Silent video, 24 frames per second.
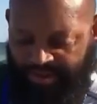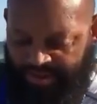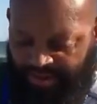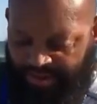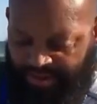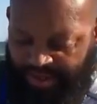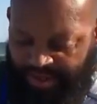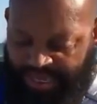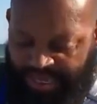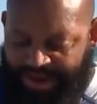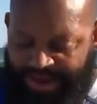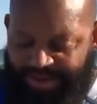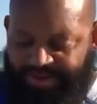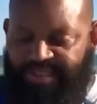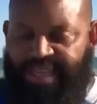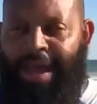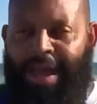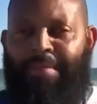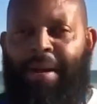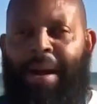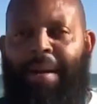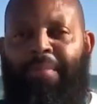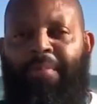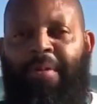And every time I
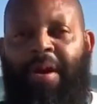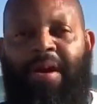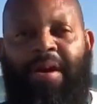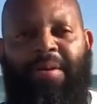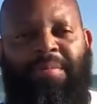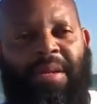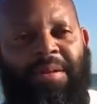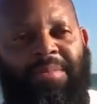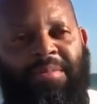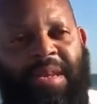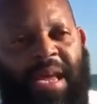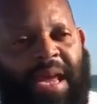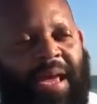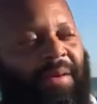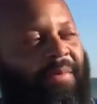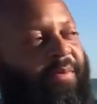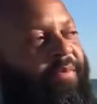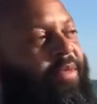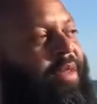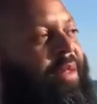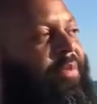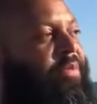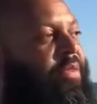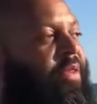brought up them damn
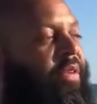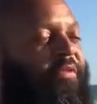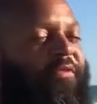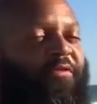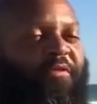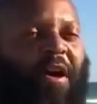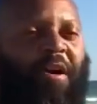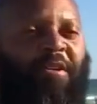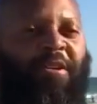them, them phony